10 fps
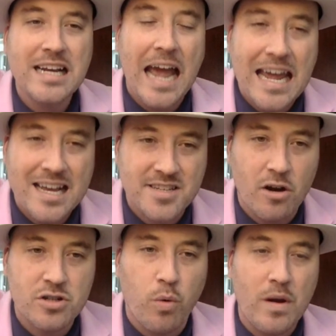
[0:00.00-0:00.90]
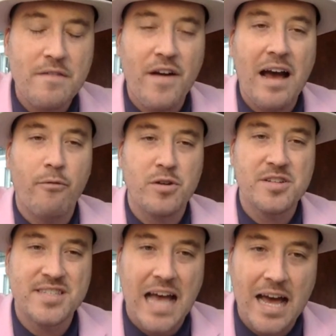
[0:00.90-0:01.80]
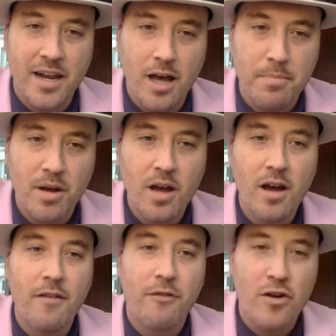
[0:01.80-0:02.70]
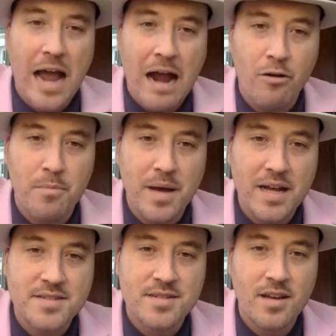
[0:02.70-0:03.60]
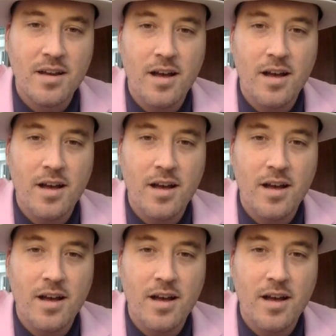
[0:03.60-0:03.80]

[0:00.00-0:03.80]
KSR25 when you sign up for Naira Bets.